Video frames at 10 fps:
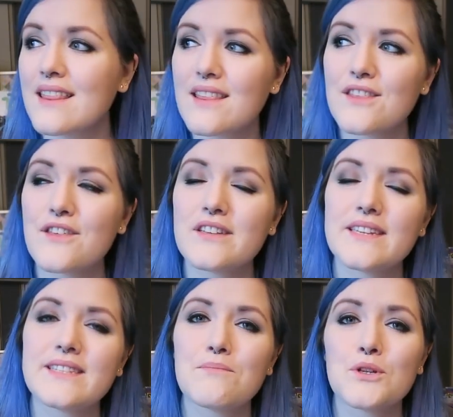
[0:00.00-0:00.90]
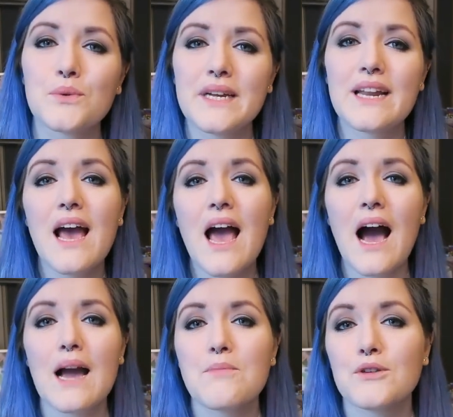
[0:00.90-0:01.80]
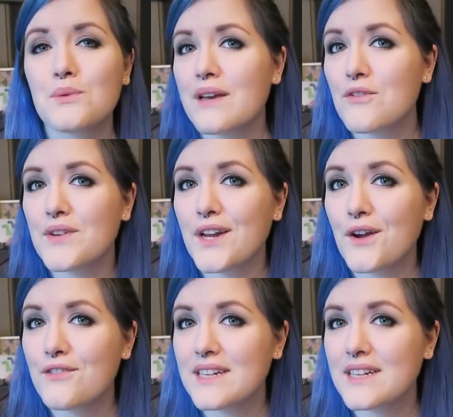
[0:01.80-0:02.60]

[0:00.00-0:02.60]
and then the Thursdays in between I post whatever video I